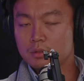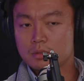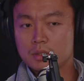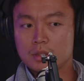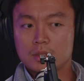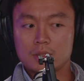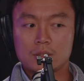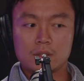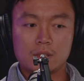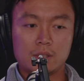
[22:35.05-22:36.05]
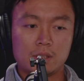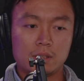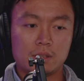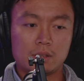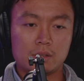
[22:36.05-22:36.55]
Right.
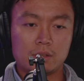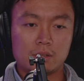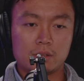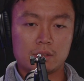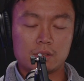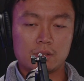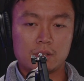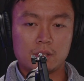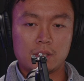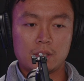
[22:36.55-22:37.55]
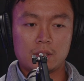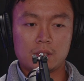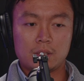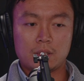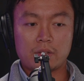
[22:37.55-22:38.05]
And
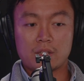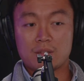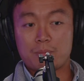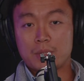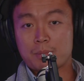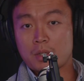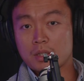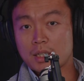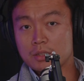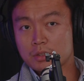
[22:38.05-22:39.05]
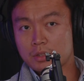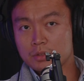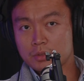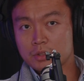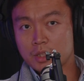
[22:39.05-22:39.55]
I think a big part of that is
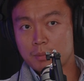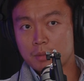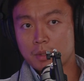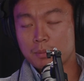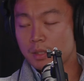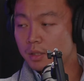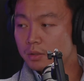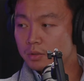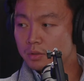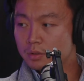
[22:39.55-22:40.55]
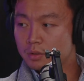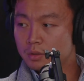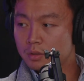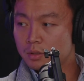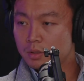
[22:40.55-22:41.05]
also escaping my parents
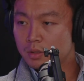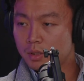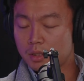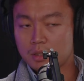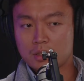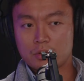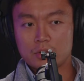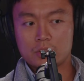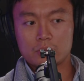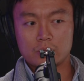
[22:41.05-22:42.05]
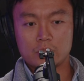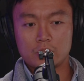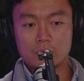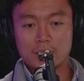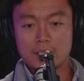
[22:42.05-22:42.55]
and going to a
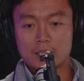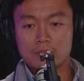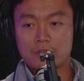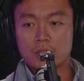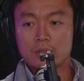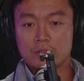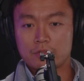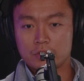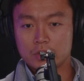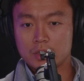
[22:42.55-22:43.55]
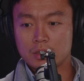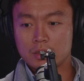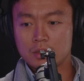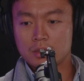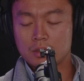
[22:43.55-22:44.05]
new land, finally free
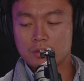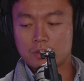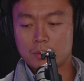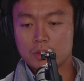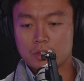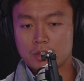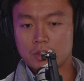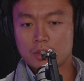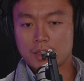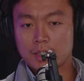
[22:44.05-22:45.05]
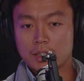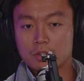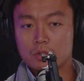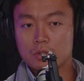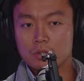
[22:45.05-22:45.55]
from all the hurt. I can
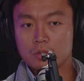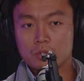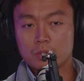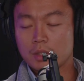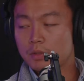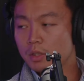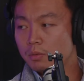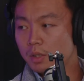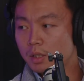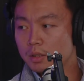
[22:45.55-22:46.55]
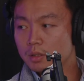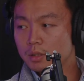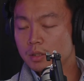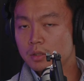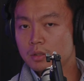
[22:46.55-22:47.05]
get to do whatever I want.
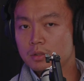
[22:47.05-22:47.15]
Mm-hmm.